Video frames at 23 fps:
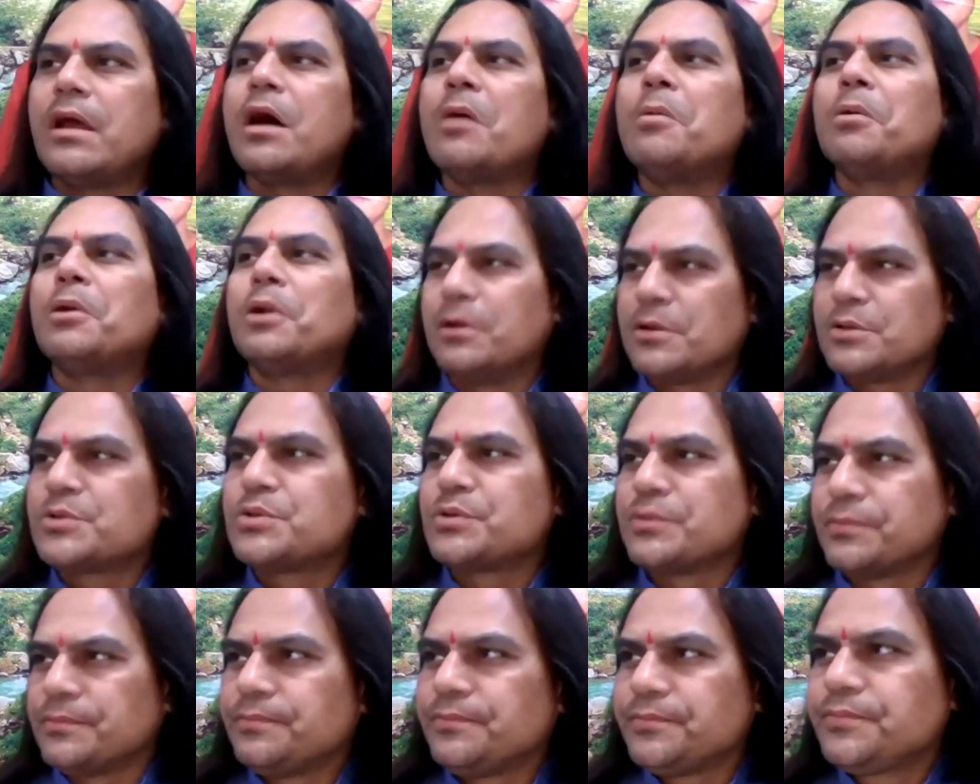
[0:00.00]
an hour
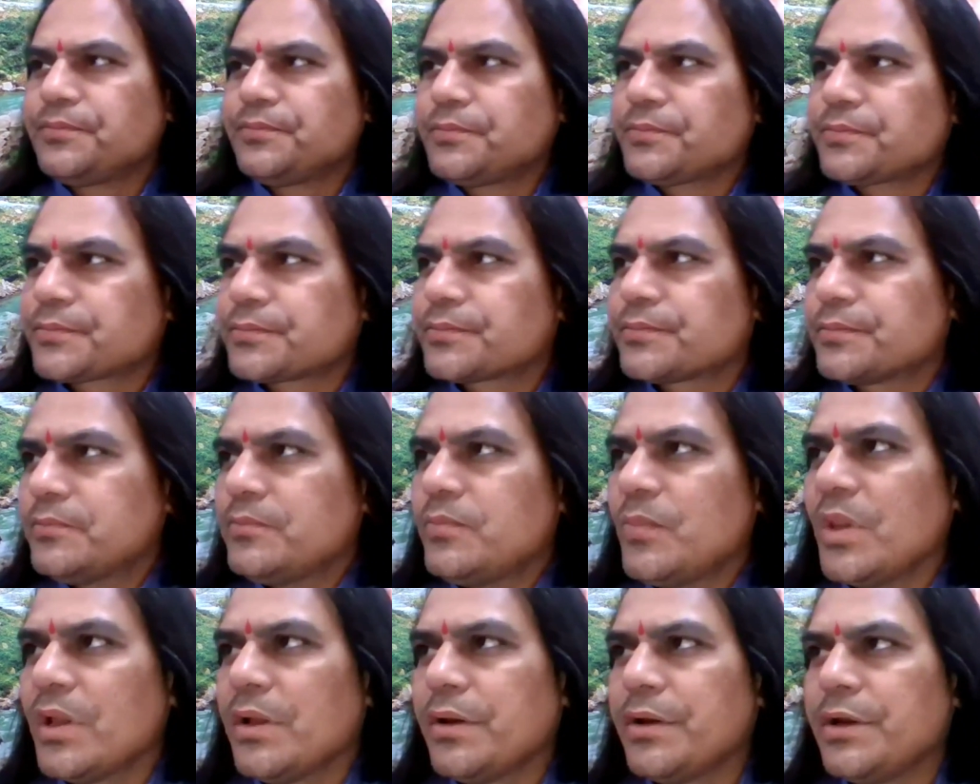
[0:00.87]
also,
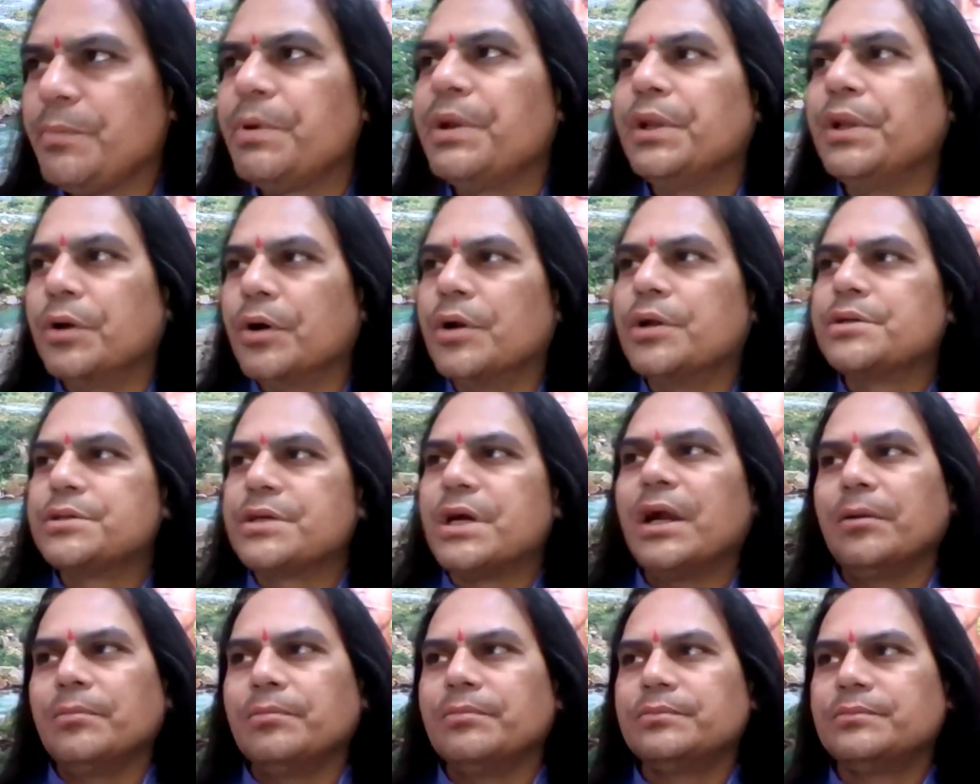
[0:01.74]
depending on
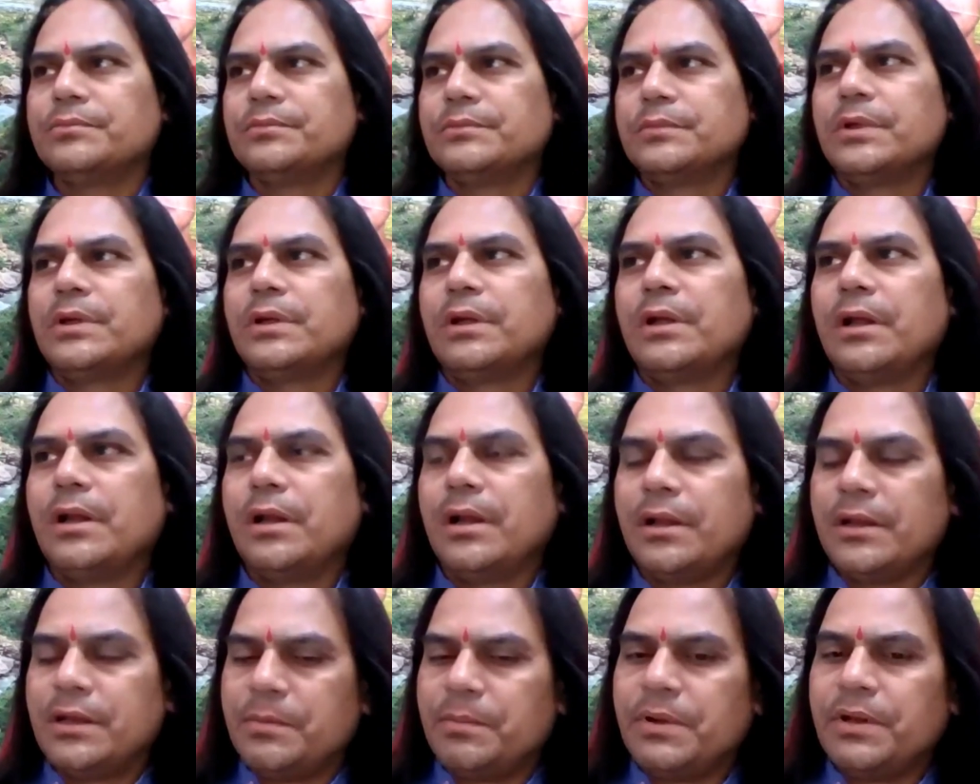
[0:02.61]
time
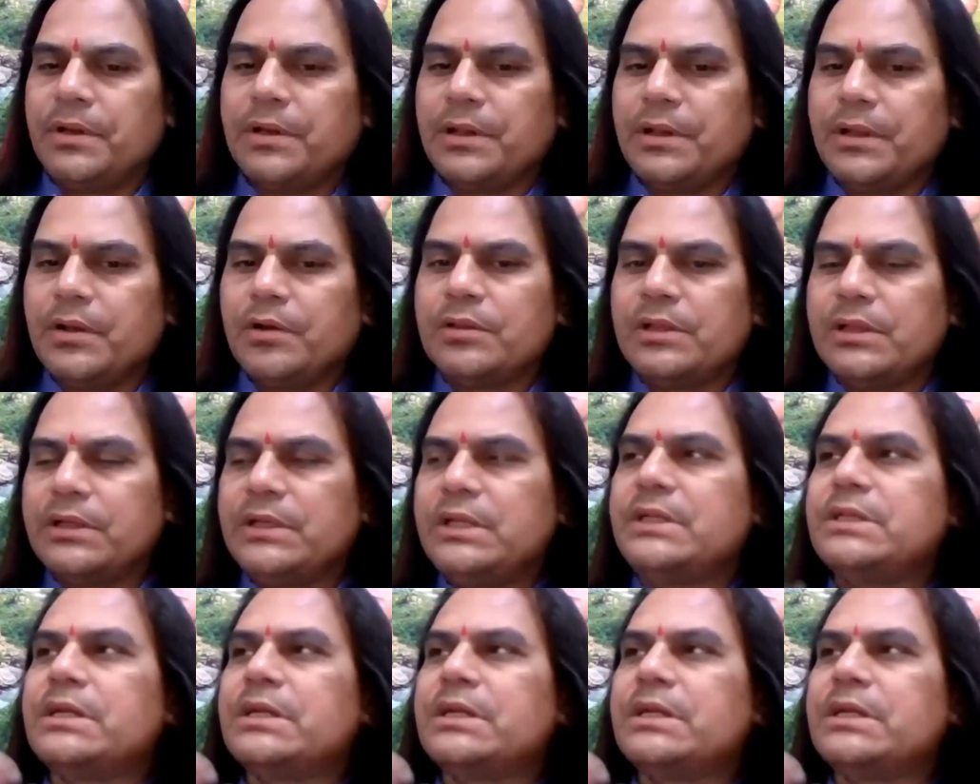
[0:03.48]
and depending on the